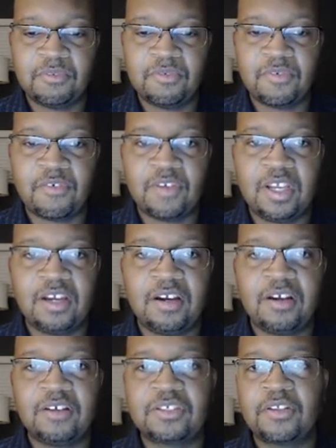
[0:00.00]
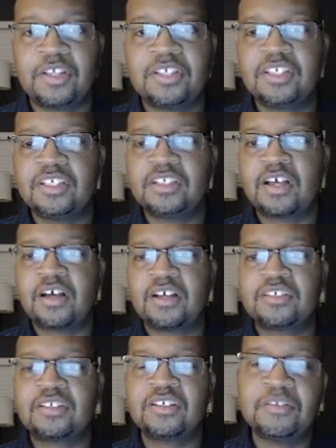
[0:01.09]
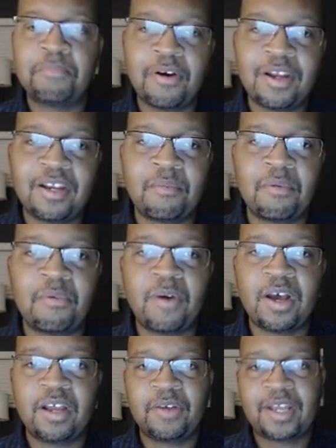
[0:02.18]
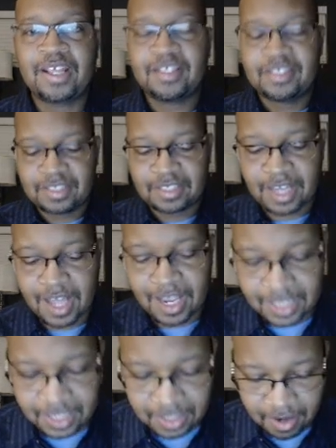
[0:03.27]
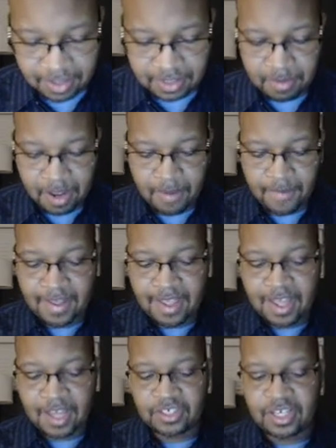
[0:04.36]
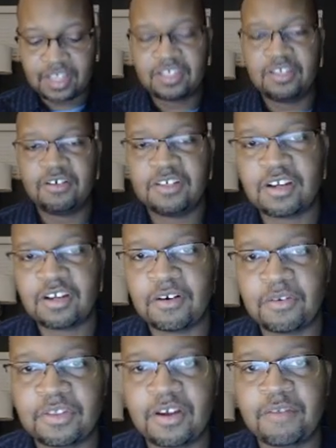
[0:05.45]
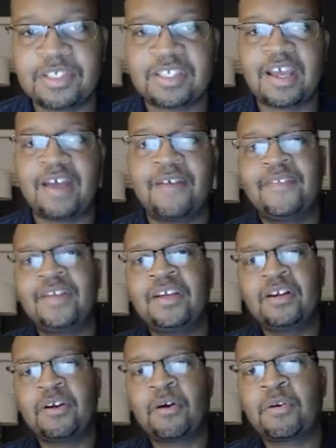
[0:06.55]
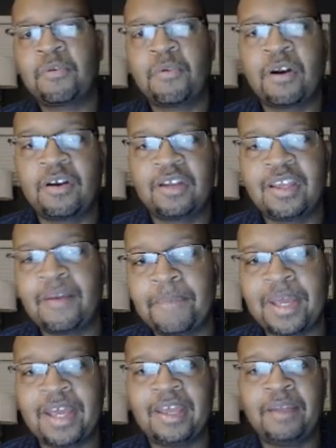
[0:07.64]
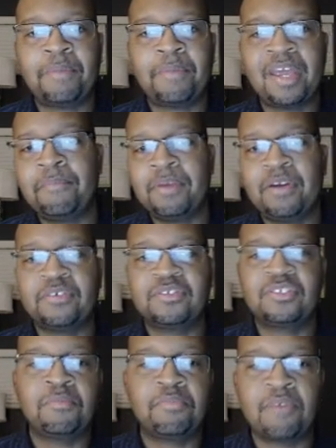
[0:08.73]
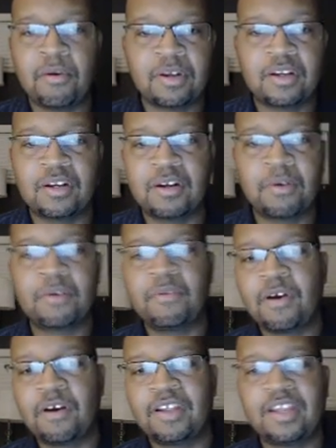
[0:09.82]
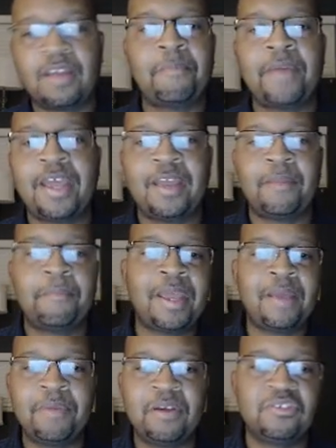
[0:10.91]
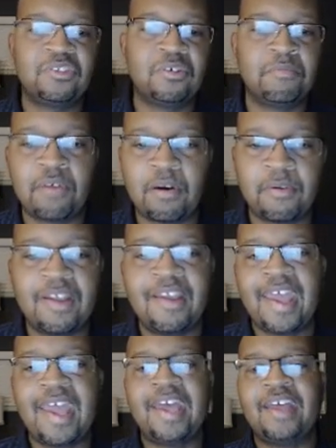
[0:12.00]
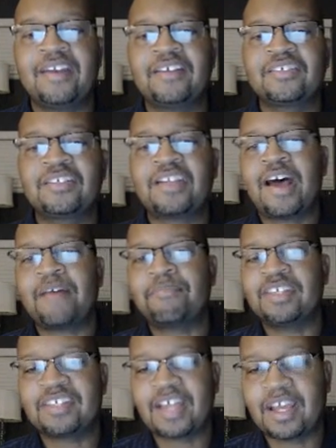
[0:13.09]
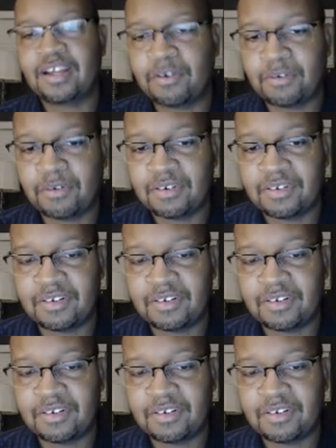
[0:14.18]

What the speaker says: move over here. So this is point number 1. Okay, this is a slide that talks about adjusting your internal thermostat. Go to work, get paid, pay bills, you're broke. Go to work, get paid, pay bills, you're broke. And stop the cycle.